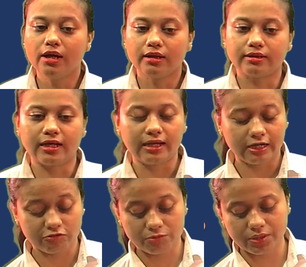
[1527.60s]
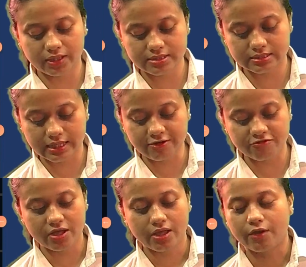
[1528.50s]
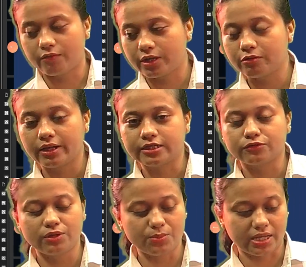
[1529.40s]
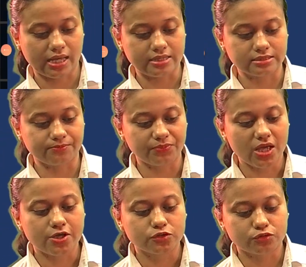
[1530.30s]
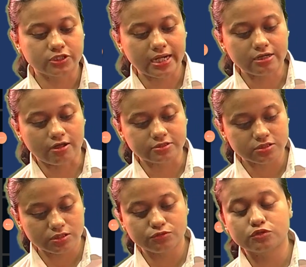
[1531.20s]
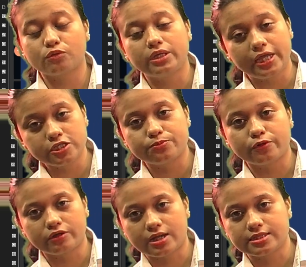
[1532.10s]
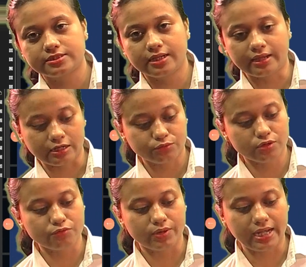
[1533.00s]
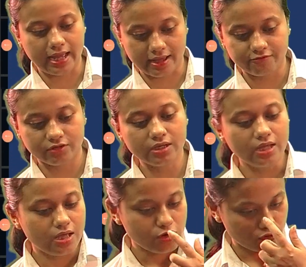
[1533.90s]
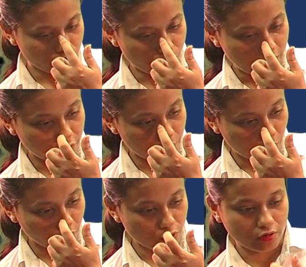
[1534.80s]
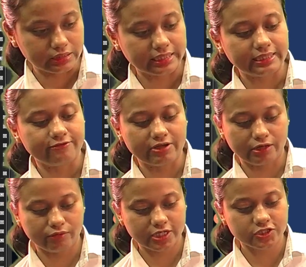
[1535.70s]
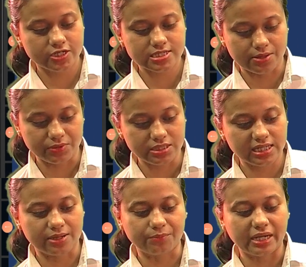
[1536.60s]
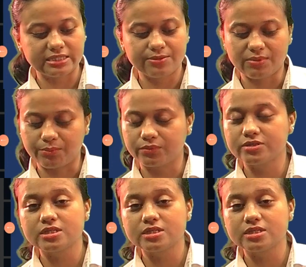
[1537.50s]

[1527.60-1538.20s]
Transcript: it will be a self-regulatory mechanism. So shall constitute, so each broadcasting network will have a one or more content evaluation committee comprising members